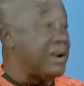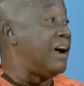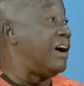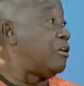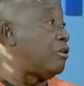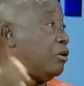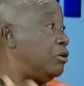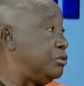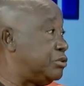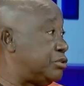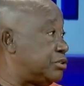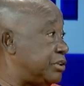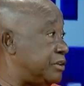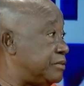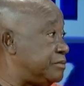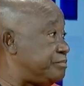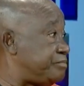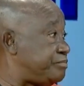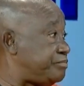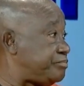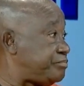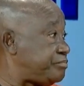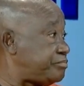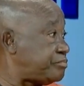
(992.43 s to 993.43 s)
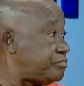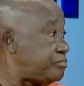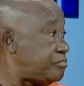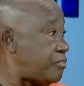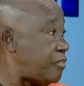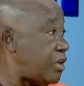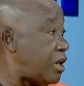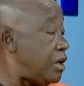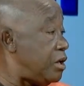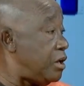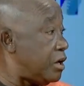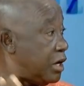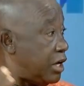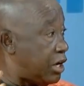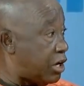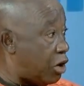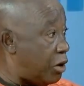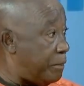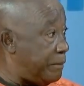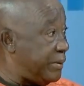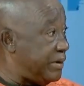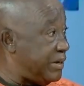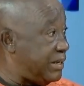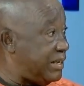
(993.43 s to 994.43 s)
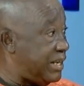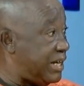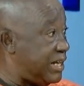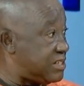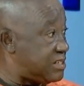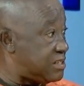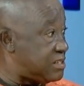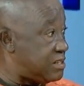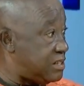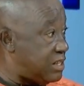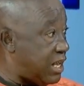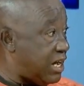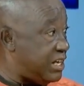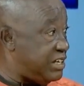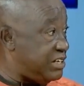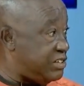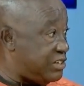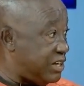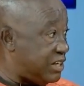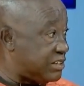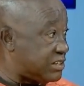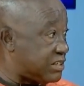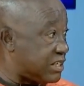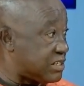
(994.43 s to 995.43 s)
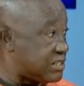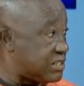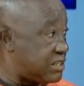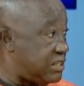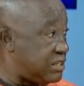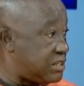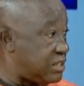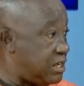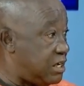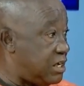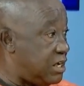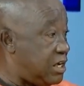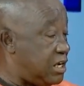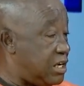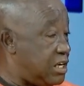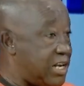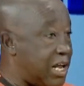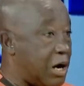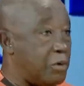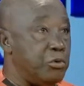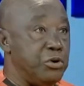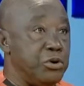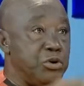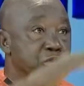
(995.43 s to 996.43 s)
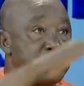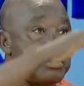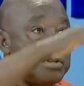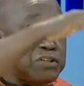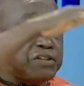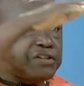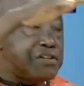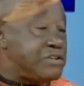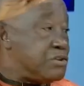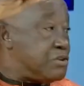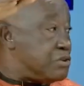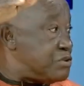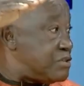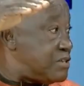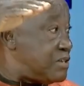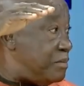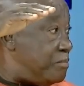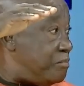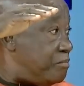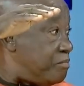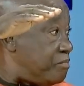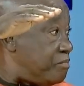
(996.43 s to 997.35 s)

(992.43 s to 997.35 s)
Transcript: country, a company that is now in Delta State, that will use the pseudo stem.